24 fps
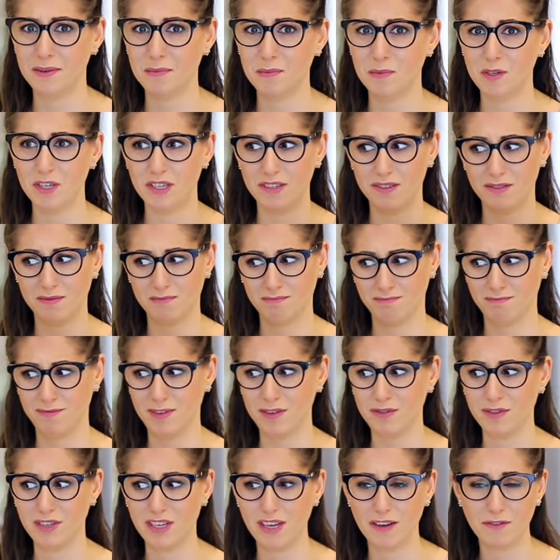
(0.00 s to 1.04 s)
from just
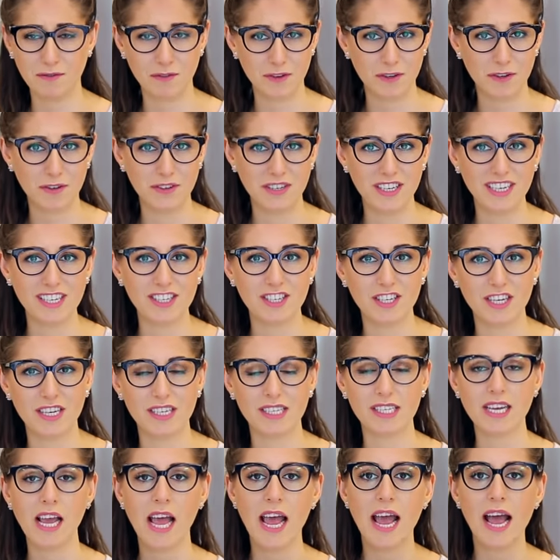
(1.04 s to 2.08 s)
using it for your
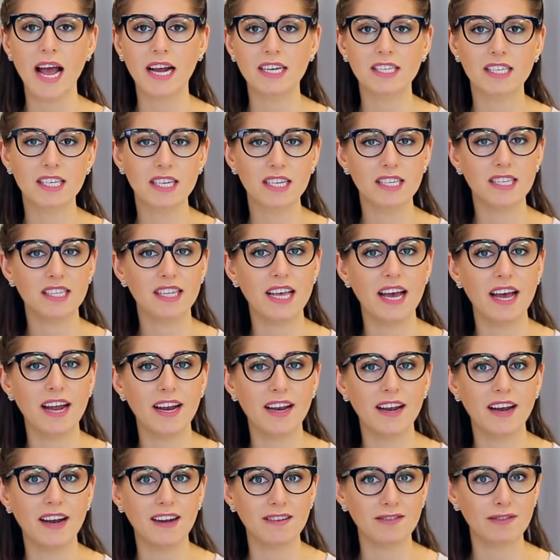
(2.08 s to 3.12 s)
dishes. And since
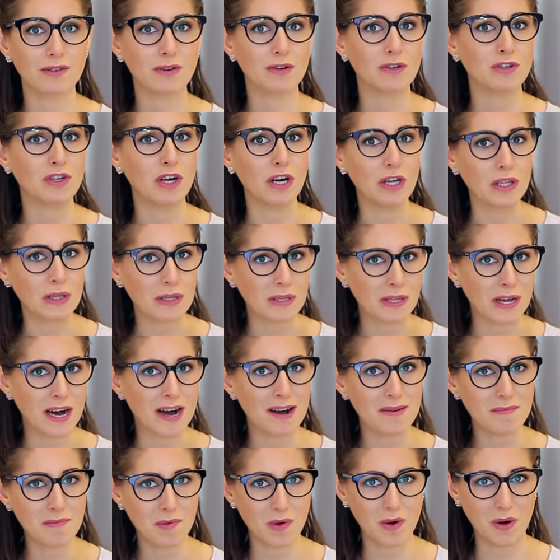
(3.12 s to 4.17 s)
then, I've learned a
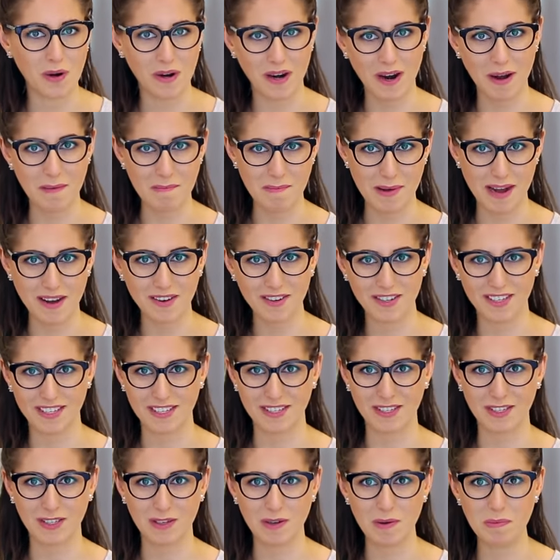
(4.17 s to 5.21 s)
lot more about
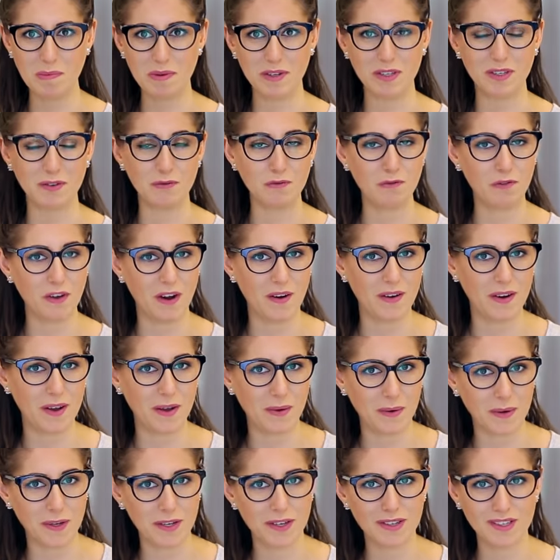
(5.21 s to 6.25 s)
dish soap and some very
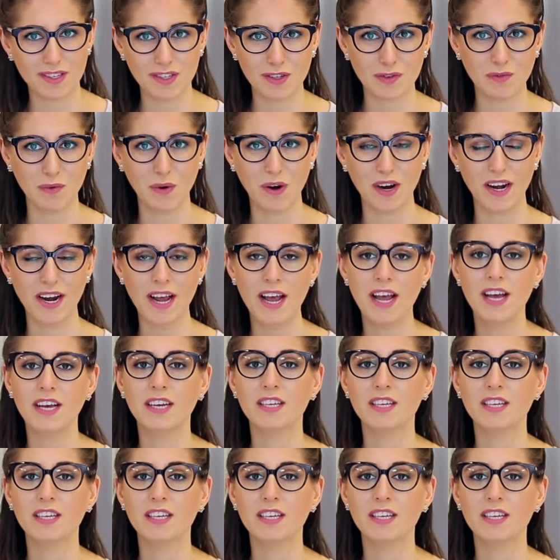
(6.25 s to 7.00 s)
cool uses for it.